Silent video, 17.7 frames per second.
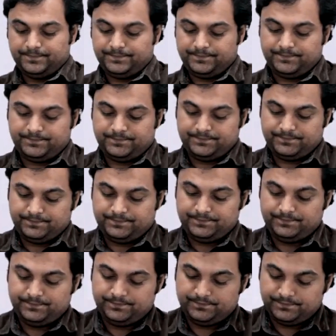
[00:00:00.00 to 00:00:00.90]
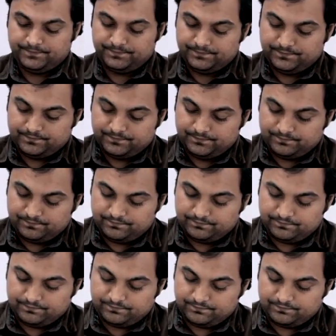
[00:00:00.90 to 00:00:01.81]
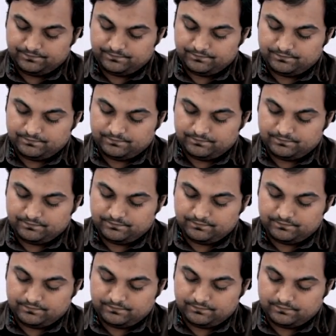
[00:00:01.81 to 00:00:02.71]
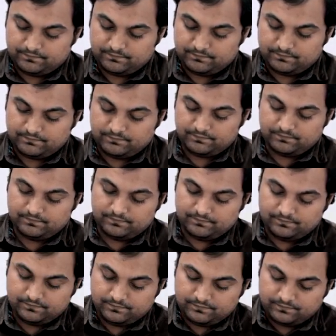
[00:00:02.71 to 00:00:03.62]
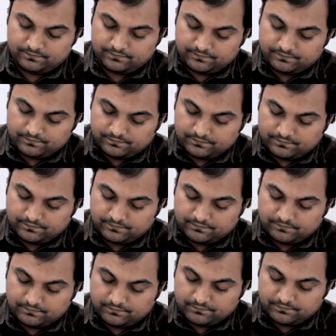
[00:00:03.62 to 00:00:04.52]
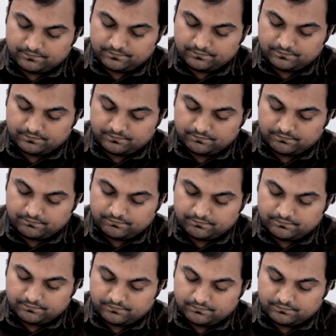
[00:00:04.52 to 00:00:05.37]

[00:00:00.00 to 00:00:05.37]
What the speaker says: [no speech]